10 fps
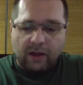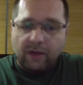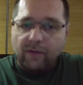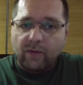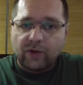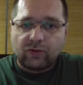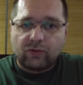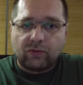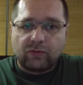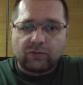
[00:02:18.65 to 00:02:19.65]
If you wish
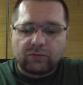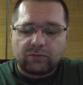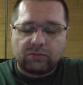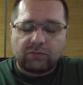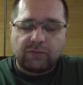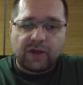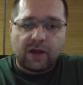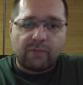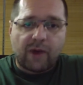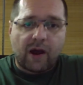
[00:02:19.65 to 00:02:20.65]
to be
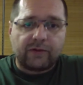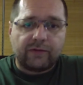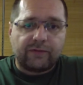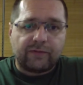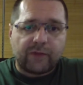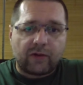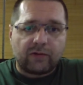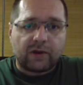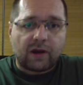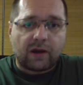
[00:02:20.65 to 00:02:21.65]
a part of
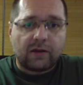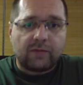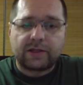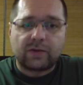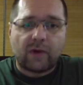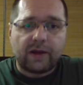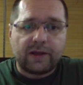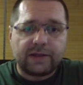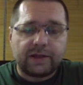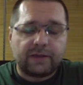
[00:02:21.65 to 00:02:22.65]
MikroTik Academy, quite
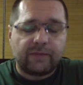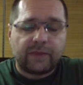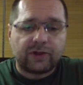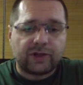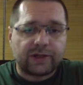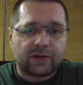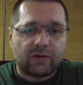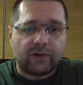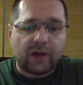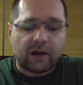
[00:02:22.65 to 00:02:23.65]
easy, just
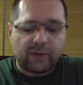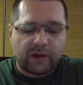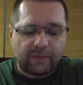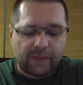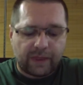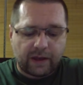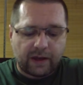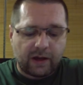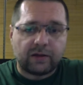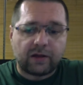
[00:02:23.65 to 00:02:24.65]
contact me
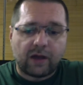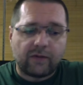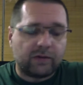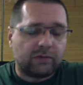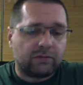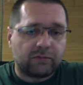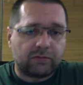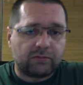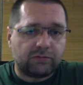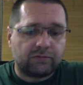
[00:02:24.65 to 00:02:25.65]
and I will
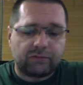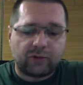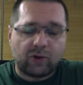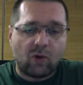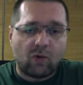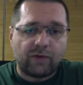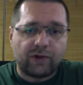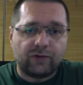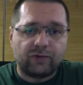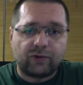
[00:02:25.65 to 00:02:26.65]
go
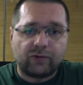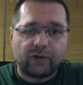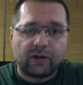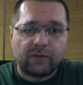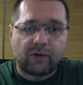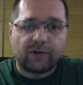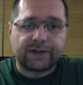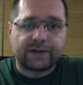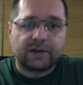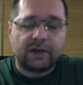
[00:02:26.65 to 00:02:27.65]
with you through the
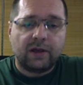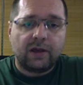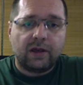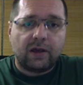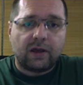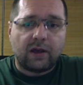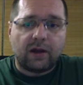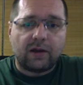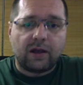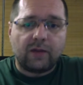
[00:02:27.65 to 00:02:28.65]
process
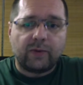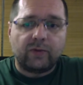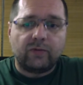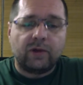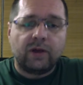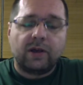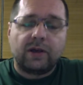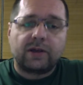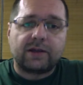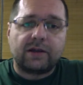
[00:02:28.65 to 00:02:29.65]
and help you
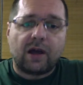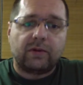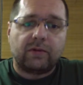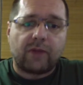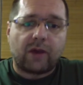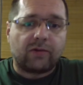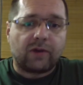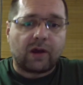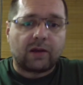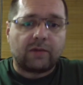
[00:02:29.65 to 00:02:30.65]
set up
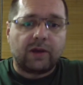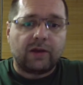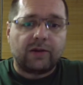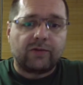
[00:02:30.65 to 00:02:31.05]
MikroTik Academy at your